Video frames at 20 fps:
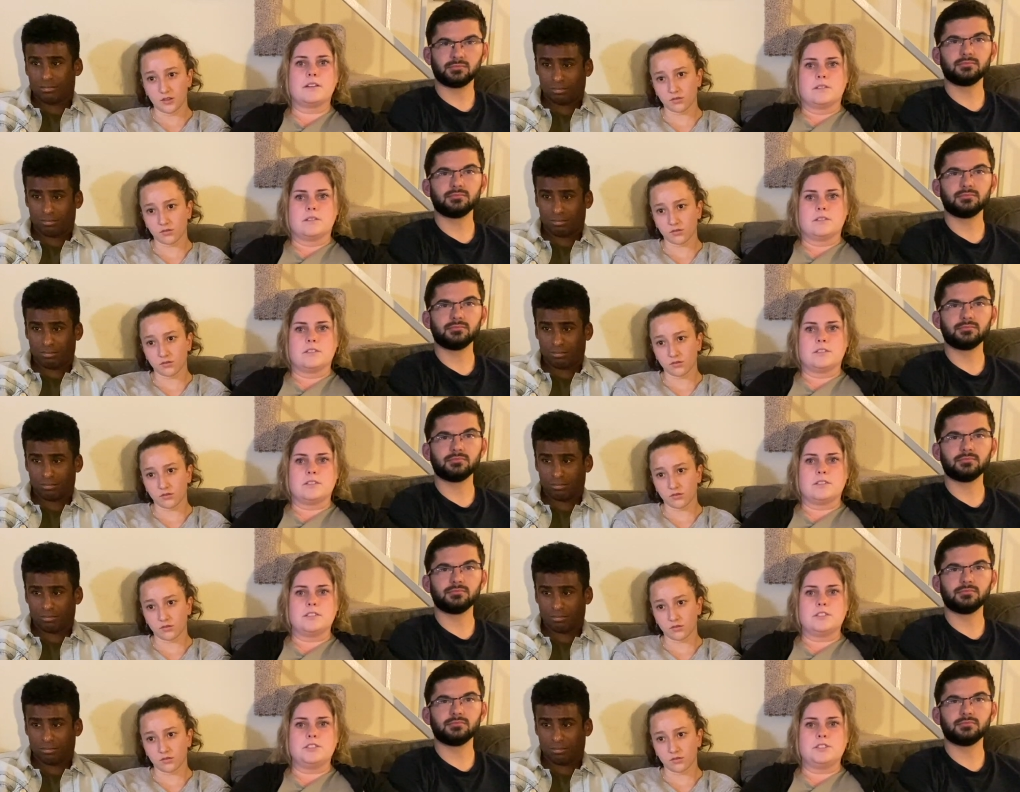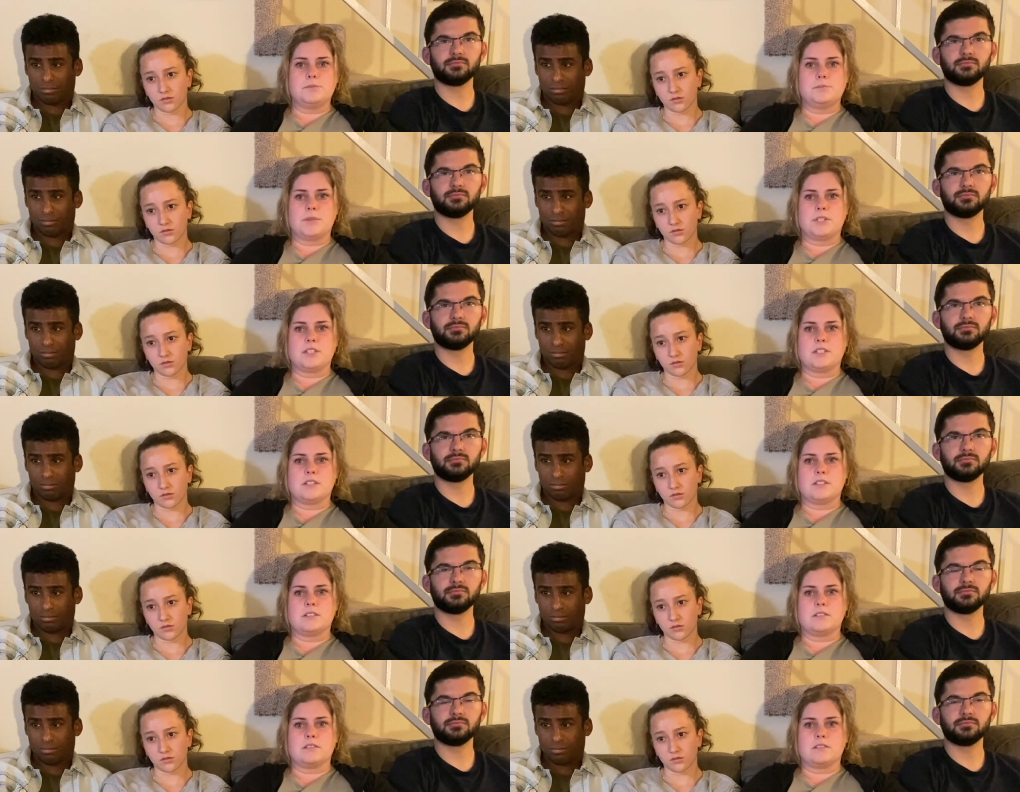Speaker 1: Do you think she
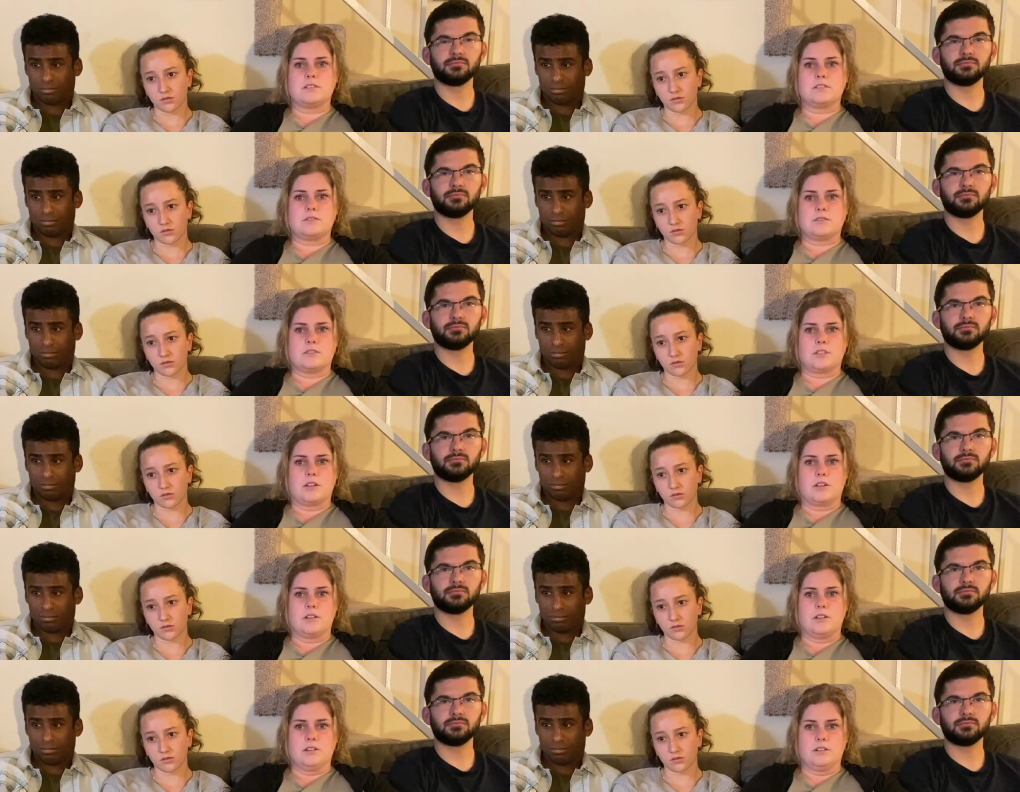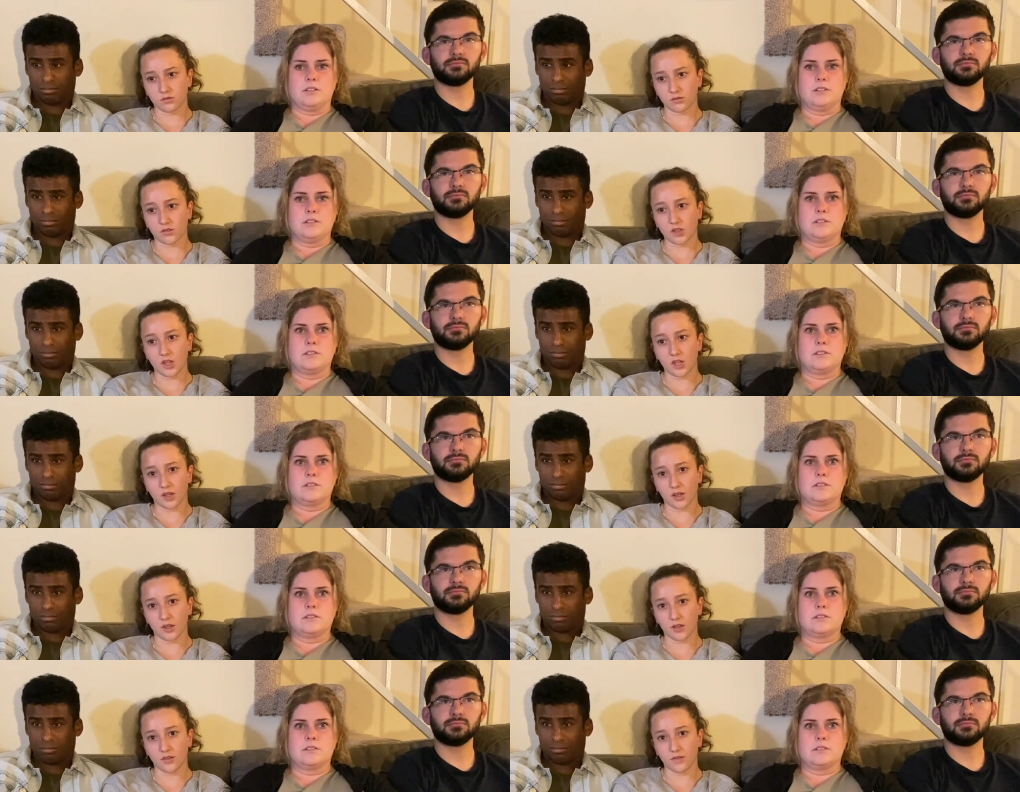buried the little doll?
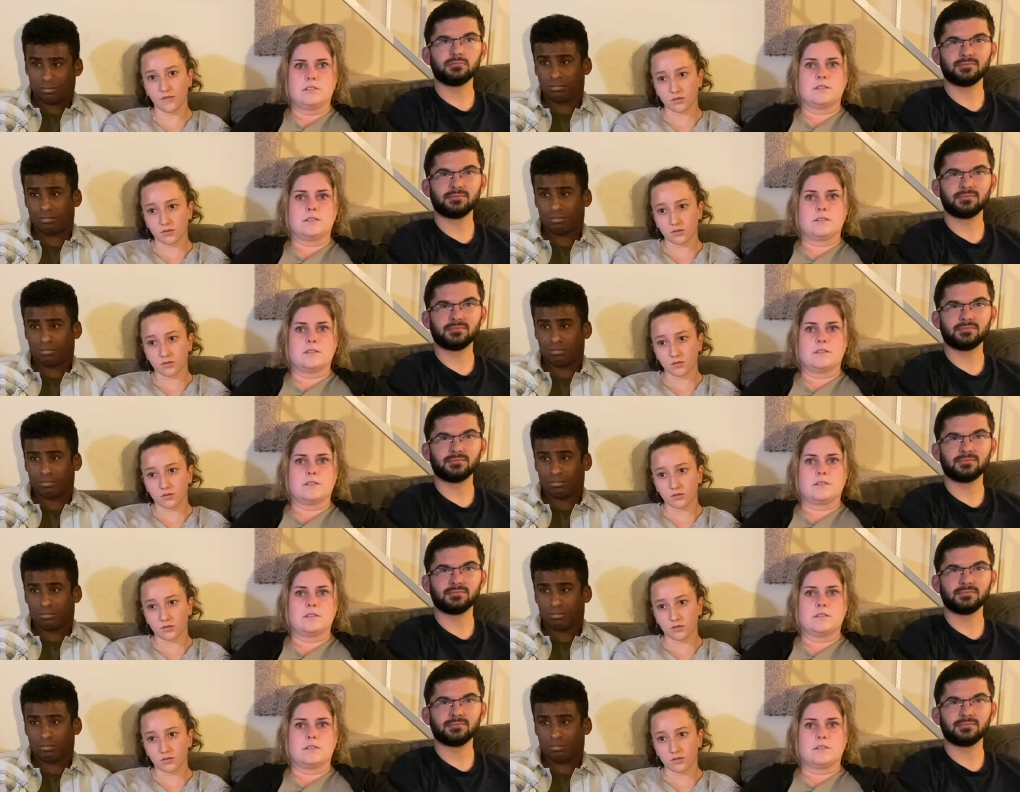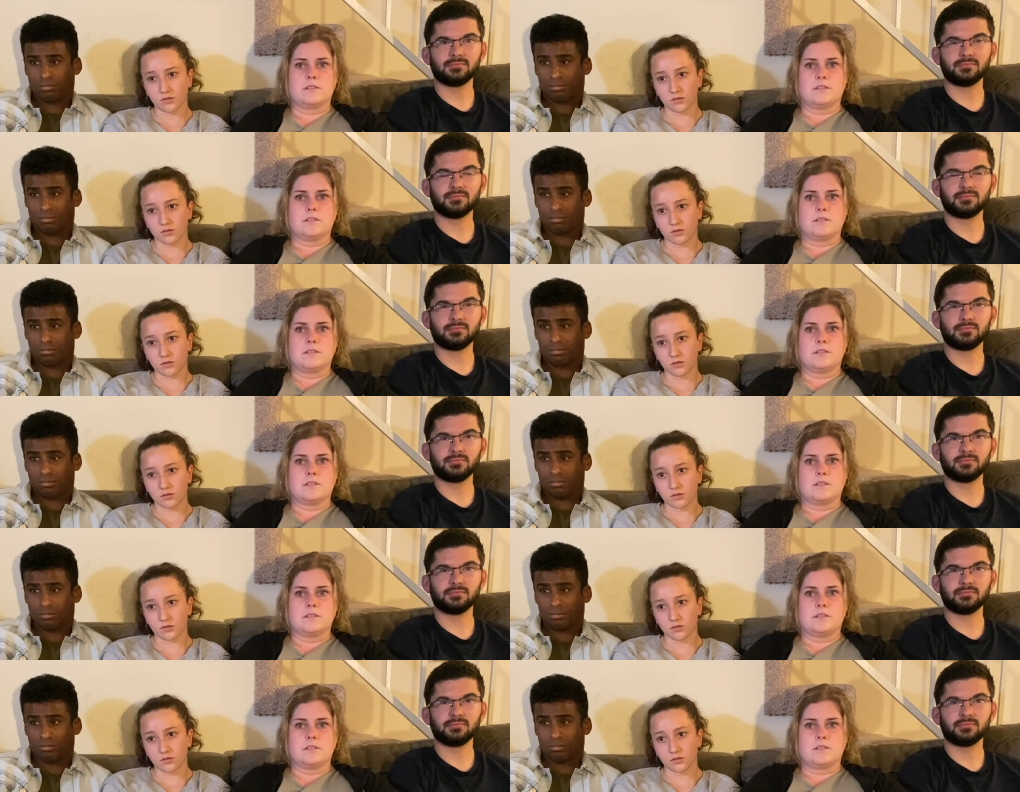Yeah. What you doing?
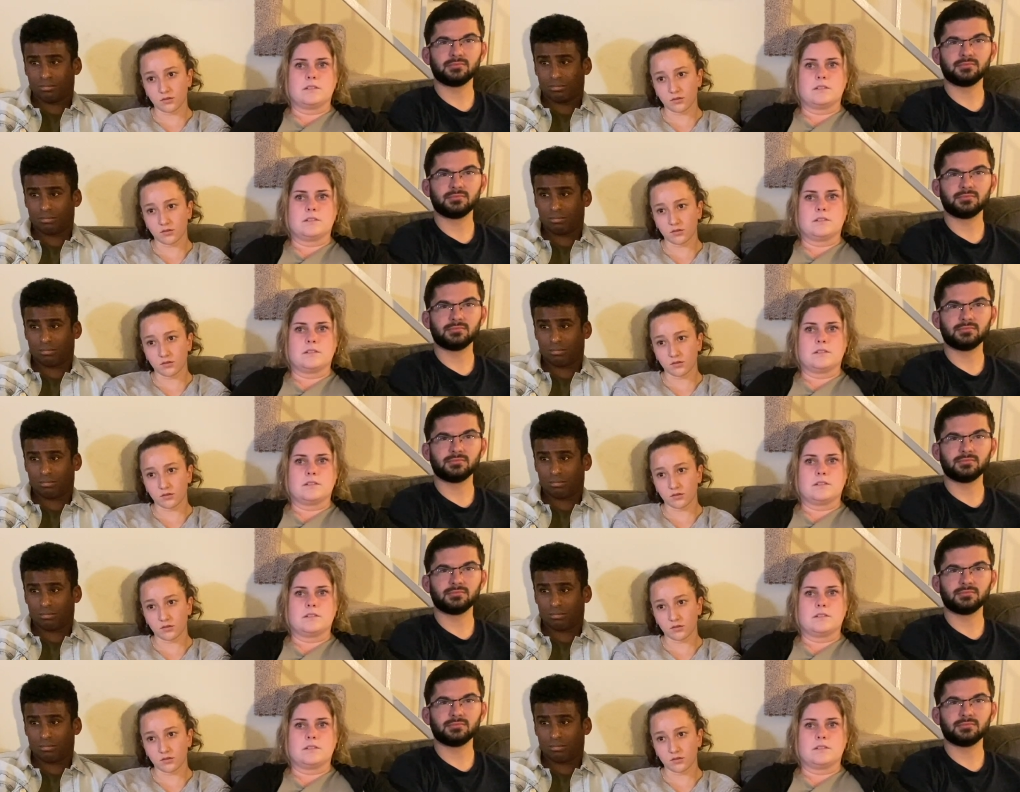Nothing.